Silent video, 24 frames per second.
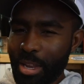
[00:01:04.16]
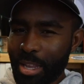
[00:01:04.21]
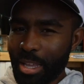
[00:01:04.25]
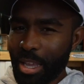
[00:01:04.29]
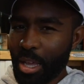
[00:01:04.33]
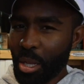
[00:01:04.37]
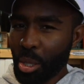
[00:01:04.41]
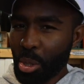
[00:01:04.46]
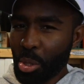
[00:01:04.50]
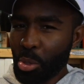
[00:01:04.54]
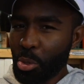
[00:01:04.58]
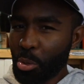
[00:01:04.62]
to
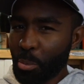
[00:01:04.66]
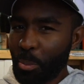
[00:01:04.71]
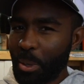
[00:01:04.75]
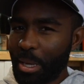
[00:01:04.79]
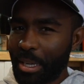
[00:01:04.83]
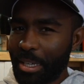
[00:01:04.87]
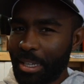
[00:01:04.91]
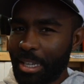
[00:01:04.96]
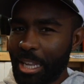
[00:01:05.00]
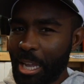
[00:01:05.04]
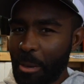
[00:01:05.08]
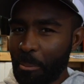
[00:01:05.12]
get a little
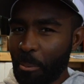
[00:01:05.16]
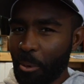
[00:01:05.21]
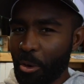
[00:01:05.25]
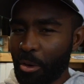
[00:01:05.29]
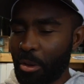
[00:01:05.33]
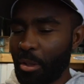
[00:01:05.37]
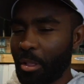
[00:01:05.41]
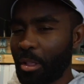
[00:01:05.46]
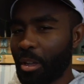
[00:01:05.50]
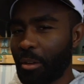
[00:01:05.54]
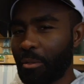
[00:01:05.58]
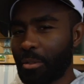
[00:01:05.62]
bit deeper,
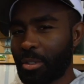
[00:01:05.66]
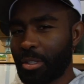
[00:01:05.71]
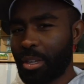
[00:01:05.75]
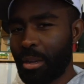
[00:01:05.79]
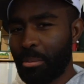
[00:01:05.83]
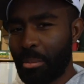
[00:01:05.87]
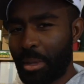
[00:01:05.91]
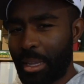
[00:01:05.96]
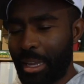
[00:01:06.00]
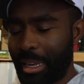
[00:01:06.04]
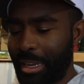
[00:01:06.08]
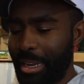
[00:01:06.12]
you're looking for
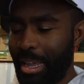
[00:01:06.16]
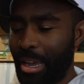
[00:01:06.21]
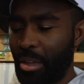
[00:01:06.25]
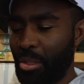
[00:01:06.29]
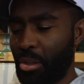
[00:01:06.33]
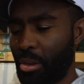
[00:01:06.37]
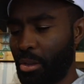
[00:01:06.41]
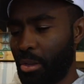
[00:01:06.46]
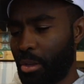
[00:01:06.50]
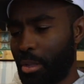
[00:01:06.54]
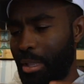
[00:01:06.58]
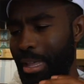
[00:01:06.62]
something to get down
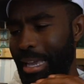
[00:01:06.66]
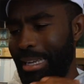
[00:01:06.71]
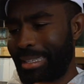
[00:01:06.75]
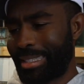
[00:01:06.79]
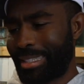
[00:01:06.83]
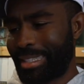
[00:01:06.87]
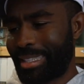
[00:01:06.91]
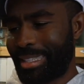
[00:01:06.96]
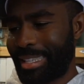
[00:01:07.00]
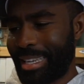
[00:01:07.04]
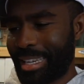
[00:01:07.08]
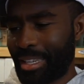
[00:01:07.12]
there, that
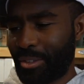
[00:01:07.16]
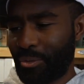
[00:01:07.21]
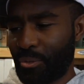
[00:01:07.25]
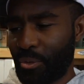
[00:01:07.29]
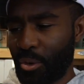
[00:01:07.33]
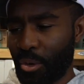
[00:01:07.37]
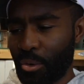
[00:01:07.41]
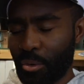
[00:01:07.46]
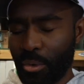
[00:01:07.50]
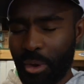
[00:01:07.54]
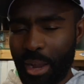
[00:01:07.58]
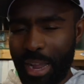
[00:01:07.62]
6
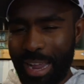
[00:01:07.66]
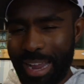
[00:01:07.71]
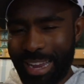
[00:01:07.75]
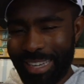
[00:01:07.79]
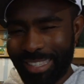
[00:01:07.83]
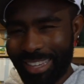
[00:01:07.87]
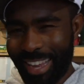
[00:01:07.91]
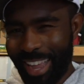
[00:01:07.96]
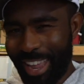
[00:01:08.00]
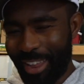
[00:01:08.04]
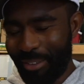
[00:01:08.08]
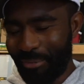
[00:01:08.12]
foot
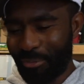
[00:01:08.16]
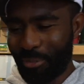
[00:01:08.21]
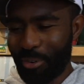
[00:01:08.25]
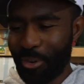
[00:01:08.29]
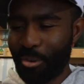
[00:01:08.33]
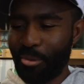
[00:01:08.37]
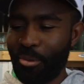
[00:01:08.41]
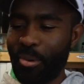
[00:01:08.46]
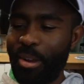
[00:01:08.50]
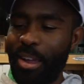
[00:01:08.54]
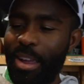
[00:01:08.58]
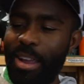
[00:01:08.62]
range, 8
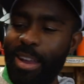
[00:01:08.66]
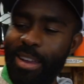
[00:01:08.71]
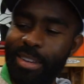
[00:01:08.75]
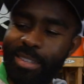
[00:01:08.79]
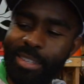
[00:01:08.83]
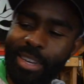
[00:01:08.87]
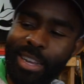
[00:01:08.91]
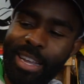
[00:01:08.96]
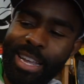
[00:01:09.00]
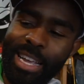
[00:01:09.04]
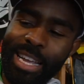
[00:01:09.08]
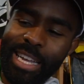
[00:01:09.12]
foot
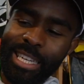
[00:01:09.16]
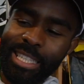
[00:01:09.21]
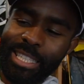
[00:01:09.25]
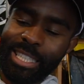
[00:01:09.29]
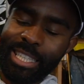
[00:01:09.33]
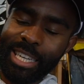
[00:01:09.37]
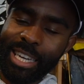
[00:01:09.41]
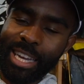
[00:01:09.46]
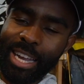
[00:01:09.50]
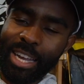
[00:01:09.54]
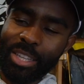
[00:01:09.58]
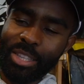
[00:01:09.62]
range,
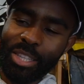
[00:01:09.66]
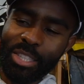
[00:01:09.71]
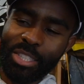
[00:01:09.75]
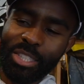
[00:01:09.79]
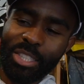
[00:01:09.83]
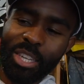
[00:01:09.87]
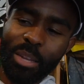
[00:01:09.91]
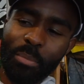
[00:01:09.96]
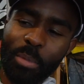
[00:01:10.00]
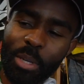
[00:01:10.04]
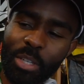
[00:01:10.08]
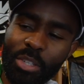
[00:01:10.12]
check out the
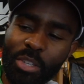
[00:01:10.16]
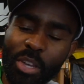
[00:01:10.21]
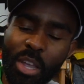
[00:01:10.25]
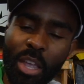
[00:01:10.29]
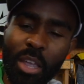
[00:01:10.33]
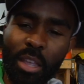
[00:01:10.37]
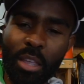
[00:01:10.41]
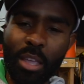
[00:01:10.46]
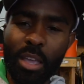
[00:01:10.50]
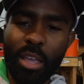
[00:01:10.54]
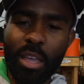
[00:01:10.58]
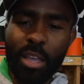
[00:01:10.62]
Shimmy
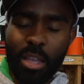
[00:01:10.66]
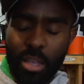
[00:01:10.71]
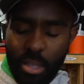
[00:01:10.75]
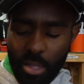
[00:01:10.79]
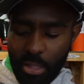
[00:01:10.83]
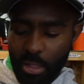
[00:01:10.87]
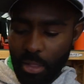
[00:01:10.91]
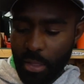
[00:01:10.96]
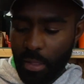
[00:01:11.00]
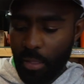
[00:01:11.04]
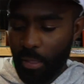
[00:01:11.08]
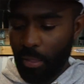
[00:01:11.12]
Shake.
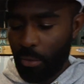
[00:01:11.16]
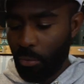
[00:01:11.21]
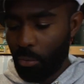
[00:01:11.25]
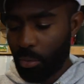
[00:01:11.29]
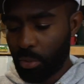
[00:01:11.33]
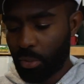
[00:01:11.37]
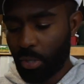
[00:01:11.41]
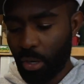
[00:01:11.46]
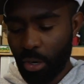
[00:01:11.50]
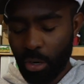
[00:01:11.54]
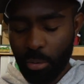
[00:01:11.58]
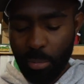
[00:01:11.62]
We'll
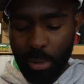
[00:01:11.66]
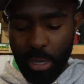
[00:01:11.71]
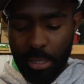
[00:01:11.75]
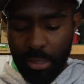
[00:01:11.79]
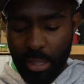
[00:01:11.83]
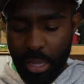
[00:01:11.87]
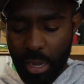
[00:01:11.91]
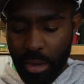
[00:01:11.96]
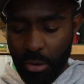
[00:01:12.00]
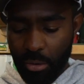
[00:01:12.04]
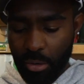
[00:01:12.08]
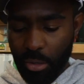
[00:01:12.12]
talk about
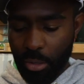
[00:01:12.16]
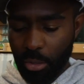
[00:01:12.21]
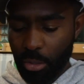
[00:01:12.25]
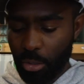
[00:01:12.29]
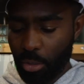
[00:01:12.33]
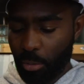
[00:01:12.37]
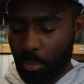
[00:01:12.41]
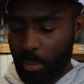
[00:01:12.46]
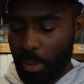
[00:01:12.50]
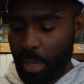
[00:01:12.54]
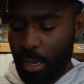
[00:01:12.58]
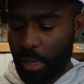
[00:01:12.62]
that one a
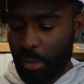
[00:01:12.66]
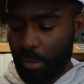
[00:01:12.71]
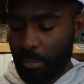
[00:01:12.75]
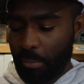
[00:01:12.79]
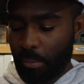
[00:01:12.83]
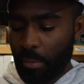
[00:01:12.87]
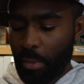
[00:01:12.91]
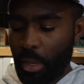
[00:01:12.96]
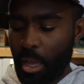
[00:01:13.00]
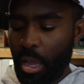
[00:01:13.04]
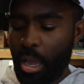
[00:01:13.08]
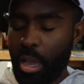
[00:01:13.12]
little bit.
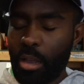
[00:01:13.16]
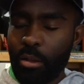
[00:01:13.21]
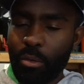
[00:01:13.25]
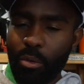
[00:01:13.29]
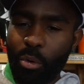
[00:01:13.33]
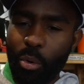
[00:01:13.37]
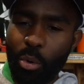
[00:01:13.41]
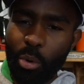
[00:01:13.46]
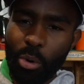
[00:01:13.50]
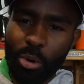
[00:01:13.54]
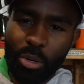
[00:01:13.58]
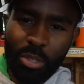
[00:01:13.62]
And of
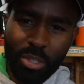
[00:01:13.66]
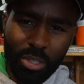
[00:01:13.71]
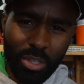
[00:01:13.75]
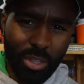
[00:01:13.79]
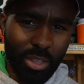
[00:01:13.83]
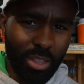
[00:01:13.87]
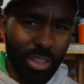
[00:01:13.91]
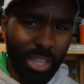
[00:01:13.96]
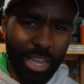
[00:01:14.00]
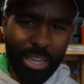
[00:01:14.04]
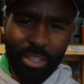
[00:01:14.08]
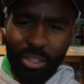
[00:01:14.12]
course,
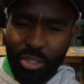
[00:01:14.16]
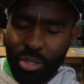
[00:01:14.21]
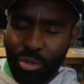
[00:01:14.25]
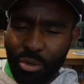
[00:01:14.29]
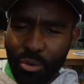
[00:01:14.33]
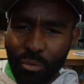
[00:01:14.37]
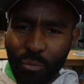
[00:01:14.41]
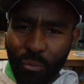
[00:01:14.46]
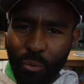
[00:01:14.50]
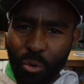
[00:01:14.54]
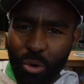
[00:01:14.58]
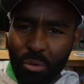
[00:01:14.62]
that 2
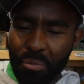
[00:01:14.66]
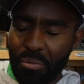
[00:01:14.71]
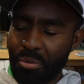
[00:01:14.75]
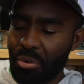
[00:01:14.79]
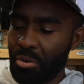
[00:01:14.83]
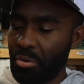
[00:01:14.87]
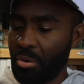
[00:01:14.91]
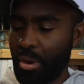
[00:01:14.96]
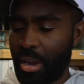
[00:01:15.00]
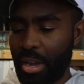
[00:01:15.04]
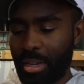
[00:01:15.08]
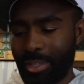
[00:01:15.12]
to 4
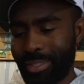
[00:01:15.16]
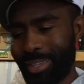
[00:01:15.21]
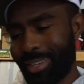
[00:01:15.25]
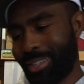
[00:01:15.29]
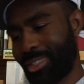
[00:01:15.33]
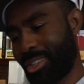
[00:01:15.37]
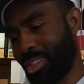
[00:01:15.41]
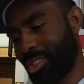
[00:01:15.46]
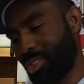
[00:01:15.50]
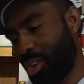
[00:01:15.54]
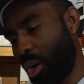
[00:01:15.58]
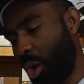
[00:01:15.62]
foot range, that's
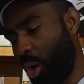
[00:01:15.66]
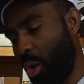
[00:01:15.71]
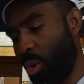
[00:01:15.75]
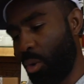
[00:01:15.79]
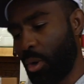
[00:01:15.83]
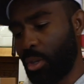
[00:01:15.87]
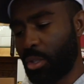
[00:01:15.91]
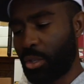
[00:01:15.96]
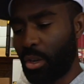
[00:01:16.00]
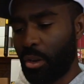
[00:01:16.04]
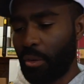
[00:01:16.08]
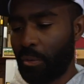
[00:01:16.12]
just
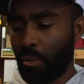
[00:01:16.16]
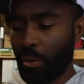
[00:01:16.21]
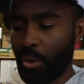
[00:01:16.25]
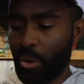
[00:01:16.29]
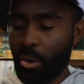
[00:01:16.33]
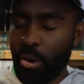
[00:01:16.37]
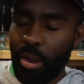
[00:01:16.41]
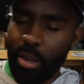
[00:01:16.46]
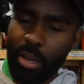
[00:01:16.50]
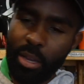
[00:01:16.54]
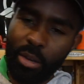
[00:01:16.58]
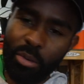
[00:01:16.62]
always good for
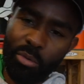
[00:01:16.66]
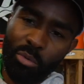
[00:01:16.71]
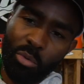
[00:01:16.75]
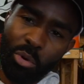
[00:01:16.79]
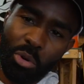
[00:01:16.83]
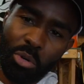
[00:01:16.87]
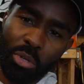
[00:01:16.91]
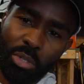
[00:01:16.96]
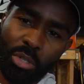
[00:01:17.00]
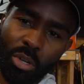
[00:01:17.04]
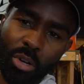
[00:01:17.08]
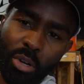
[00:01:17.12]
cranking. And we're
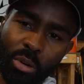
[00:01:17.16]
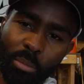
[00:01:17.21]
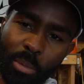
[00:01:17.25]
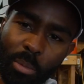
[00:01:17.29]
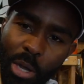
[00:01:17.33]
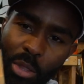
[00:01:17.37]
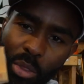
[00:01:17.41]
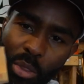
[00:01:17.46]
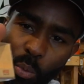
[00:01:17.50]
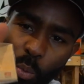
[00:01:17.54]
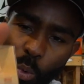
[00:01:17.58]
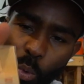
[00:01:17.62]
gonna talk
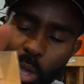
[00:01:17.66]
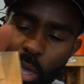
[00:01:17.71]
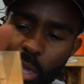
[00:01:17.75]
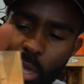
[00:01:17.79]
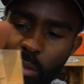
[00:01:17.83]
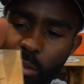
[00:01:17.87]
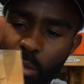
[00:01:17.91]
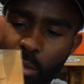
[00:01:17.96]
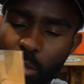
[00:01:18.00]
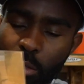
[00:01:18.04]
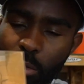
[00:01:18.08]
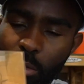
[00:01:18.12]
about the
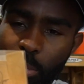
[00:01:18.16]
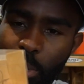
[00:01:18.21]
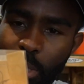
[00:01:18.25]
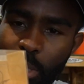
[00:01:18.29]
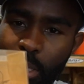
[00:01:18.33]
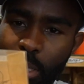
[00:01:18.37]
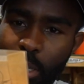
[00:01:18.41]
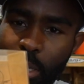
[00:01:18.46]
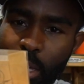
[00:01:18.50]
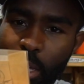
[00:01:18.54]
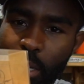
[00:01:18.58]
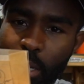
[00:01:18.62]
wedge a little
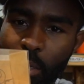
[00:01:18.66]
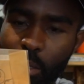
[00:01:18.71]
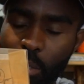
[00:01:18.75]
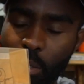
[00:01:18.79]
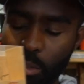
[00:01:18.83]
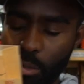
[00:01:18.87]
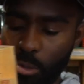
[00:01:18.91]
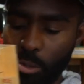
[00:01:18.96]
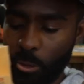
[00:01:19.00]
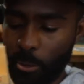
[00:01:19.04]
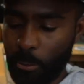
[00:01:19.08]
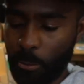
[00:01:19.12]
bit today too.